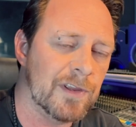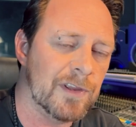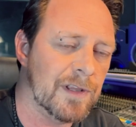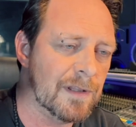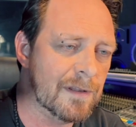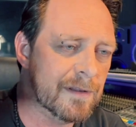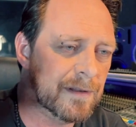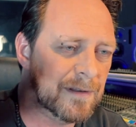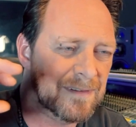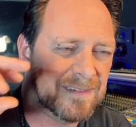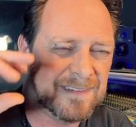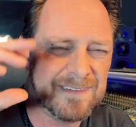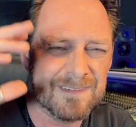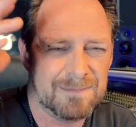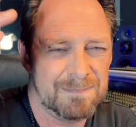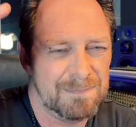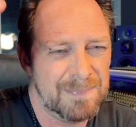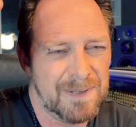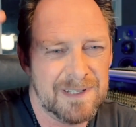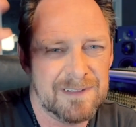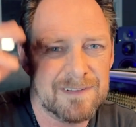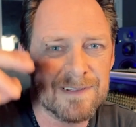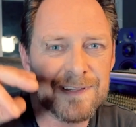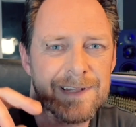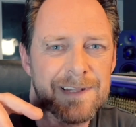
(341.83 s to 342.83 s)
and it's
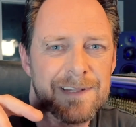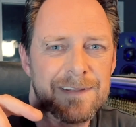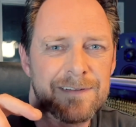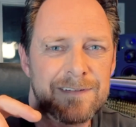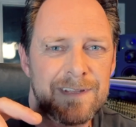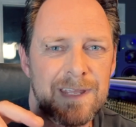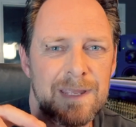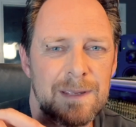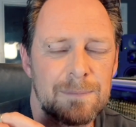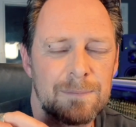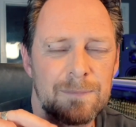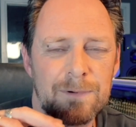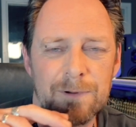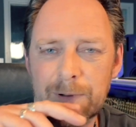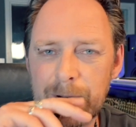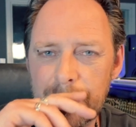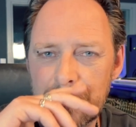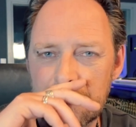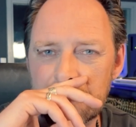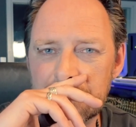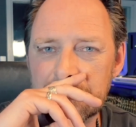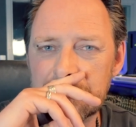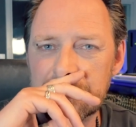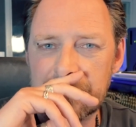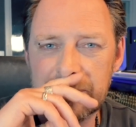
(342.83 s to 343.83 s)
basically the same
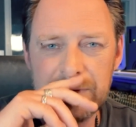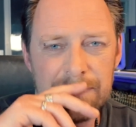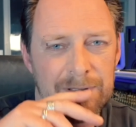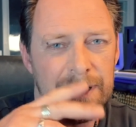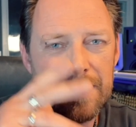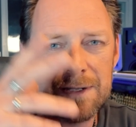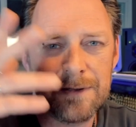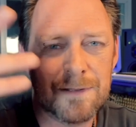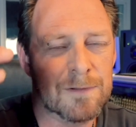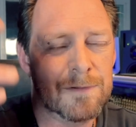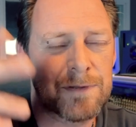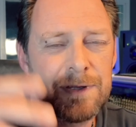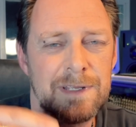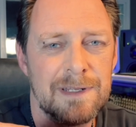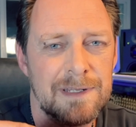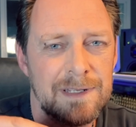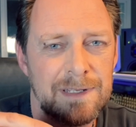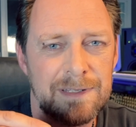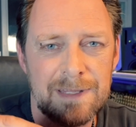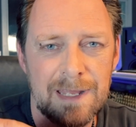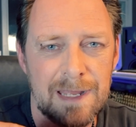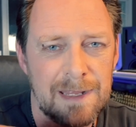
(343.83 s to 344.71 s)
roads, I don't need it.